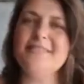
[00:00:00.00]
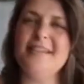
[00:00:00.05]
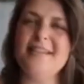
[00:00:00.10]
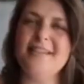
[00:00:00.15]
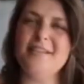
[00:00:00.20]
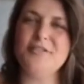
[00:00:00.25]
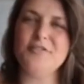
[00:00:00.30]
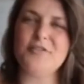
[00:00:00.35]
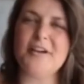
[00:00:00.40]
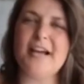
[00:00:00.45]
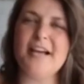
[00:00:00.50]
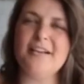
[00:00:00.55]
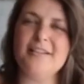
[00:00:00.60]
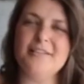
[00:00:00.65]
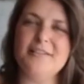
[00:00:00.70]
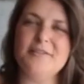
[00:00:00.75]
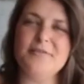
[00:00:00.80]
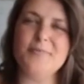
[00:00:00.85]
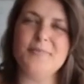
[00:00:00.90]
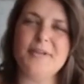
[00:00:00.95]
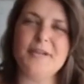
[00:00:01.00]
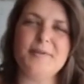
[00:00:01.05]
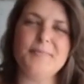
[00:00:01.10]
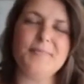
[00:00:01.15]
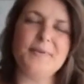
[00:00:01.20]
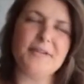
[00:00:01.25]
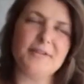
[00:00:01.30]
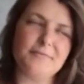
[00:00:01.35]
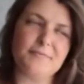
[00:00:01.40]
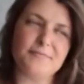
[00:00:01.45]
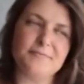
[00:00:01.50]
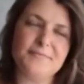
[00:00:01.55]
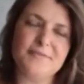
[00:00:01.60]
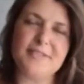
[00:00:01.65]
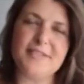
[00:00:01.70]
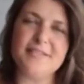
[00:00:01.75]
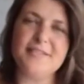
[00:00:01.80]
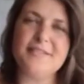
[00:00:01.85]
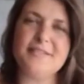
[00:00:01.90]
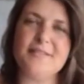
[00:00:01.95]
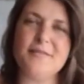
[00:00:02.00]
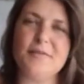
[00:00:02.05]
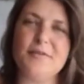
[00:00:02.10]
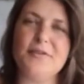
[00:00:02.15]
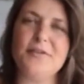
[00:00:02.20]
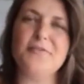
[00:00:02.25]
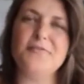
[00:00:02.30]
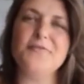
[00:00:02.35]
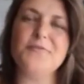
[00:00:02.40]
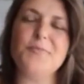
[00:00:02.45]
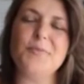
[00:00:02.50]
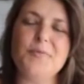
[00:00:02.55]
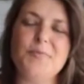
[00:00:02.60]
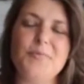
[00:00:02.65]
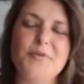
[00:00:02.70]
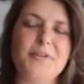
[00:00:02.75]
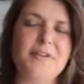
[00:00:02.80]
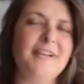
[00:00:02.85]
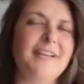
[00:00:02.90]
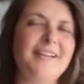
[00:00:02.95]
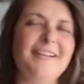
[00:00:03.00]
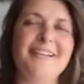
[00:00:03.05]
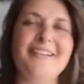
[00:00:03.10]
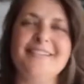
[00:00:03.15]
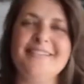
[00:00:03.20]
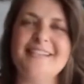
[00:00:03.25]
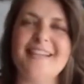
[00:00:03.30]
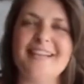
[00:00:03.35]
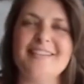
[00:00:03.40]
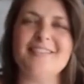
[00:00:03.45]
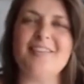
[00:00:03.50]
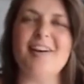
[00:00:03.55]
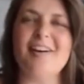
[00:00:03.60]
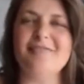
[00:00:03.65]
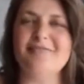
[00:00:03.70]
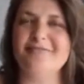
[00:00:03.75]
tend to drag a little bit, but since the groove's been put in, it takes off.